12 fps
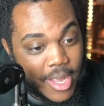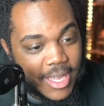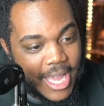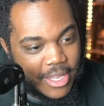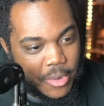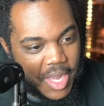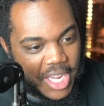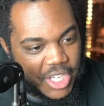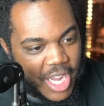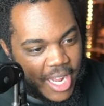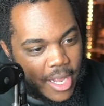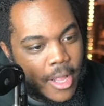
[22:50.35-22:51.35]
Kato
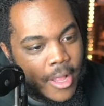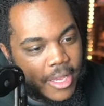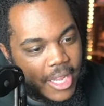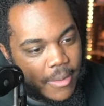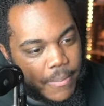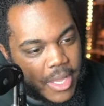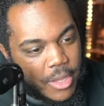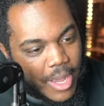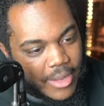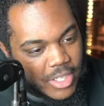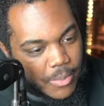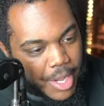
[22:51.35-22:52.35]
Gashikata, could it be you
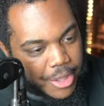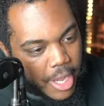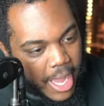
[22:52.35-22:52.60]
have some other